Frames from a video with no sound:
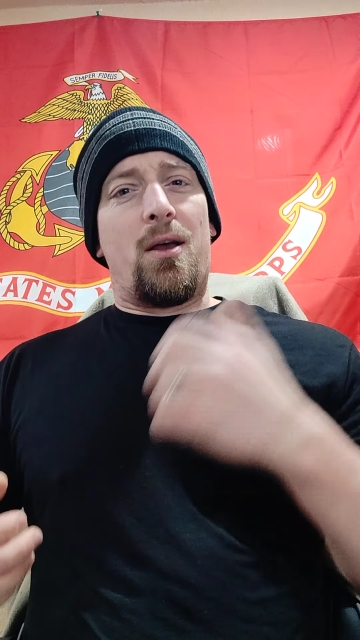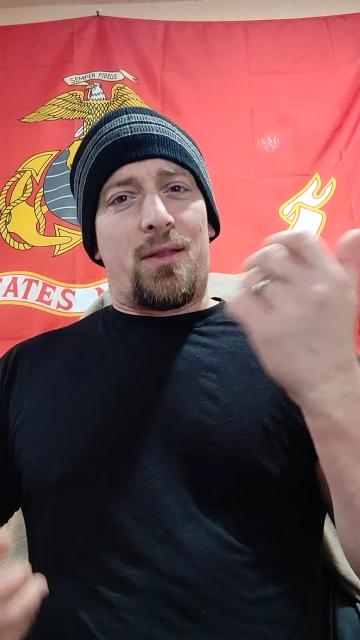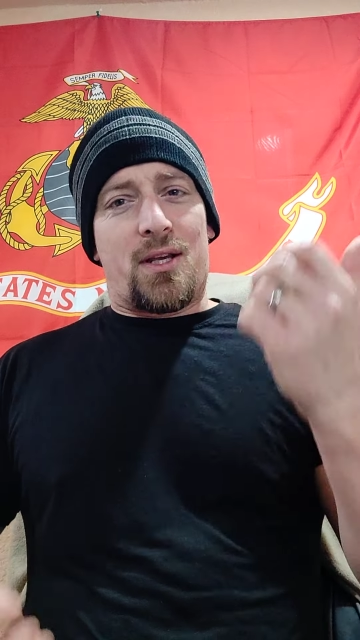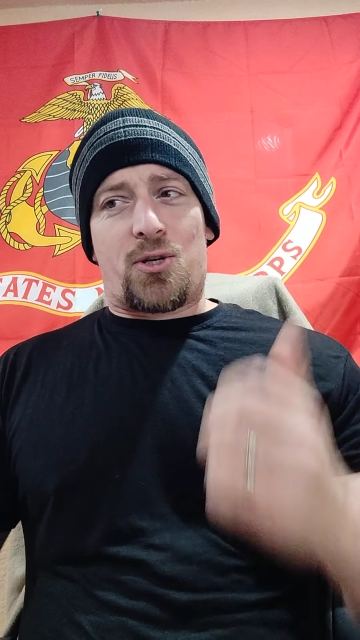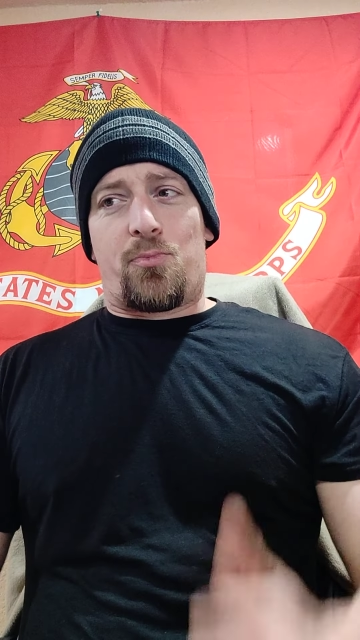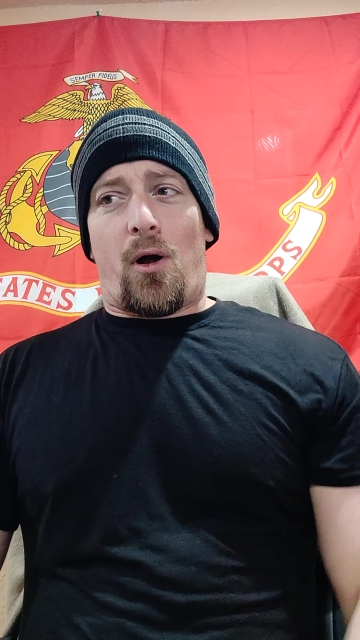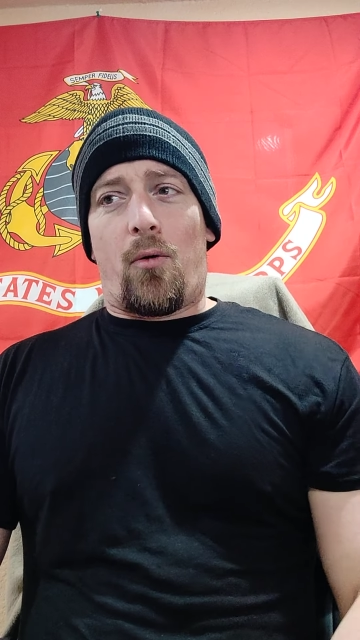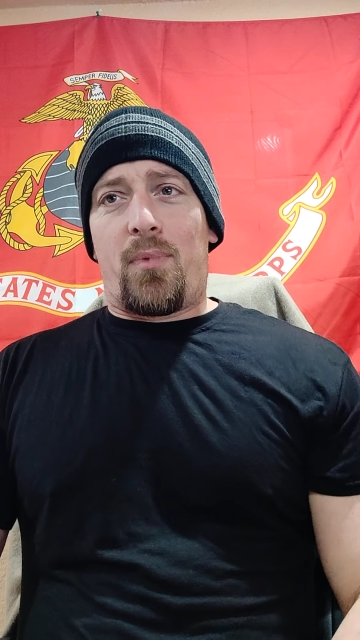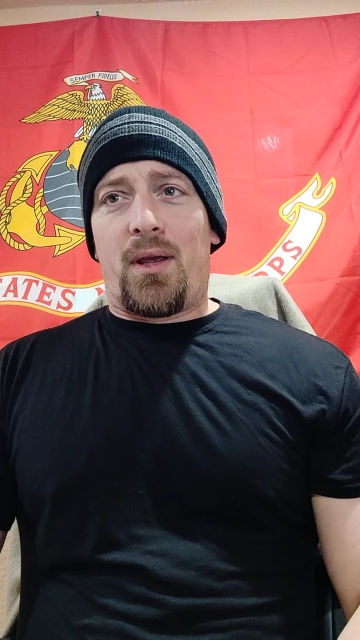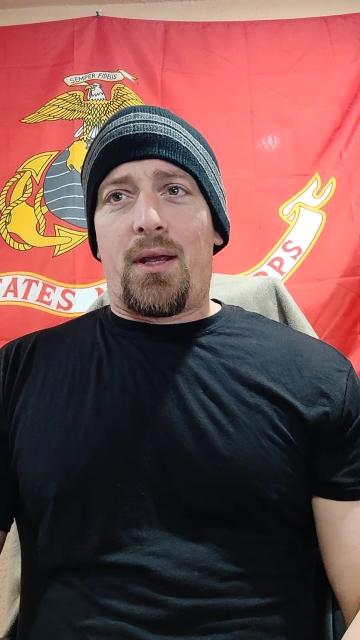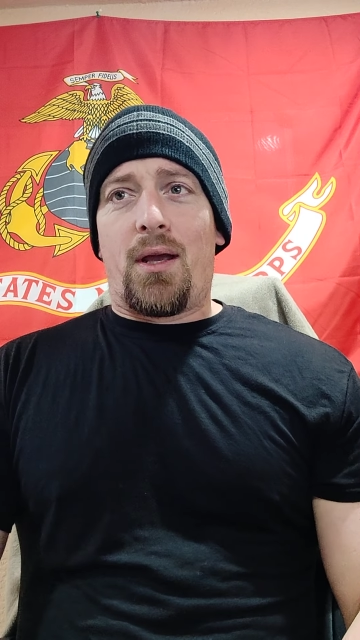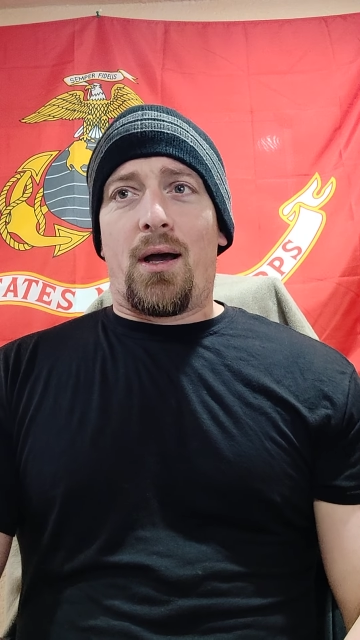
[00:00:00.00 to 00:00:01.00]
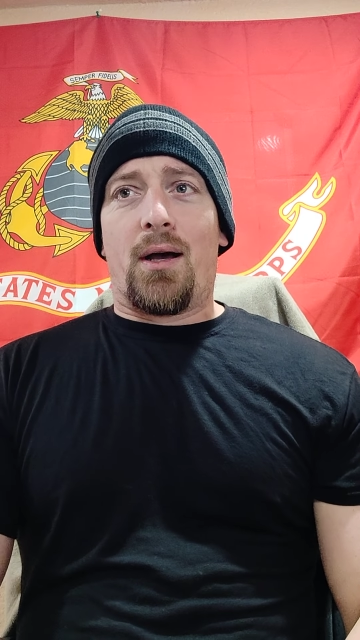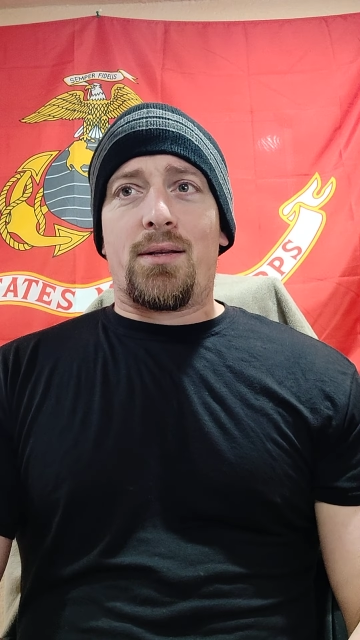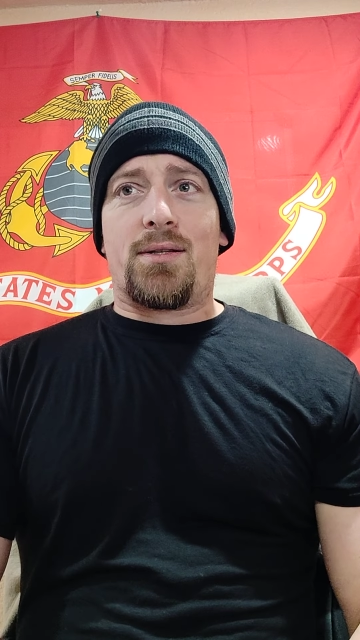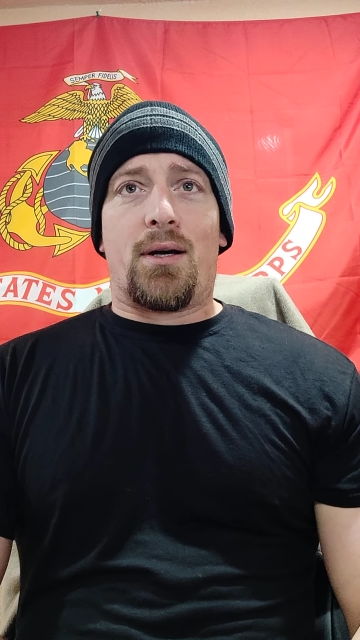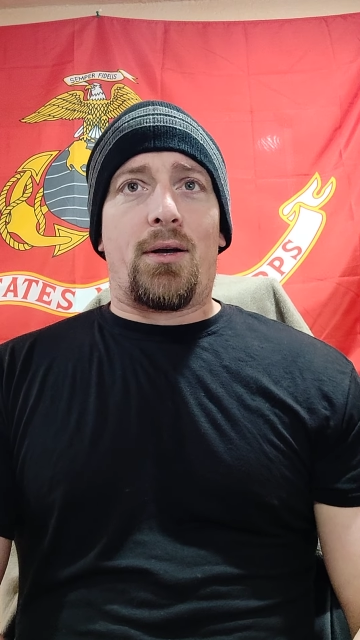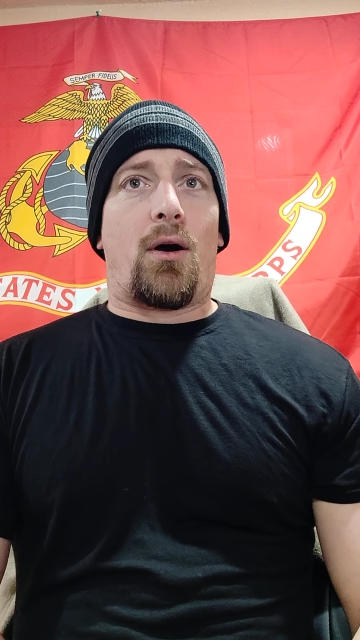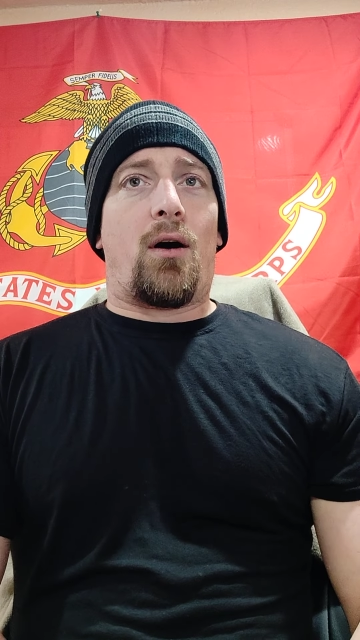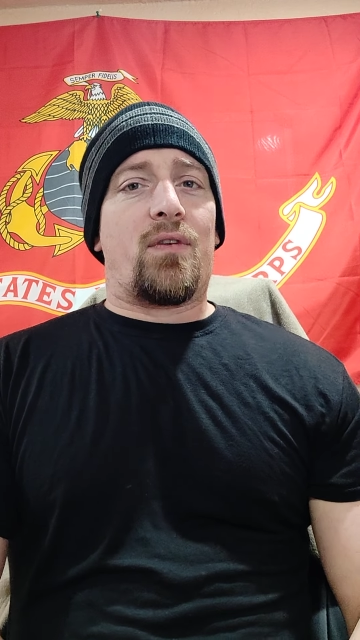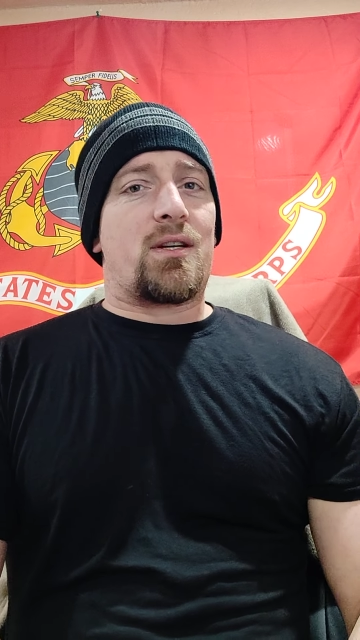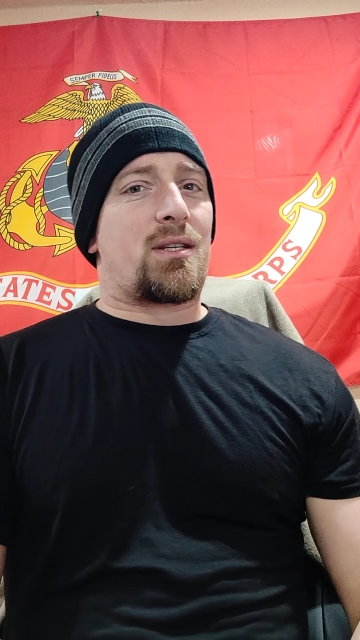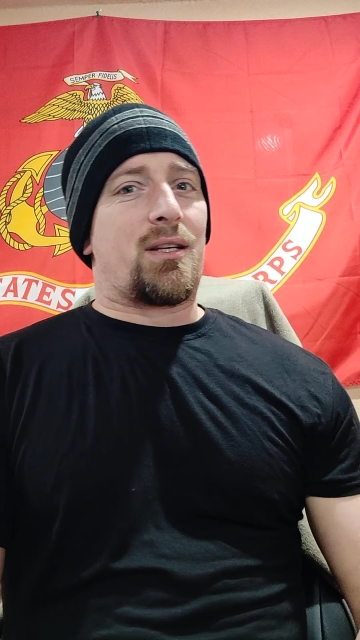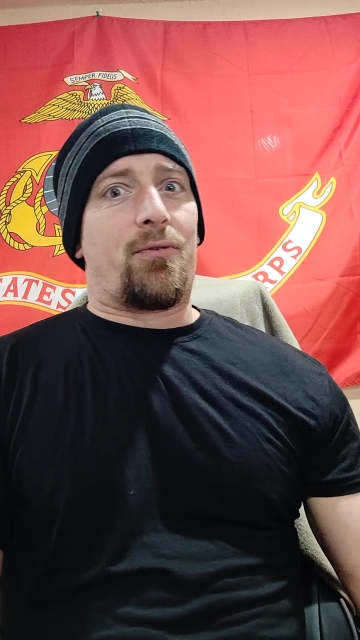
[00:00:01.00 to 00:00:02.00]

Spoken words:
This would probably be done, obviously,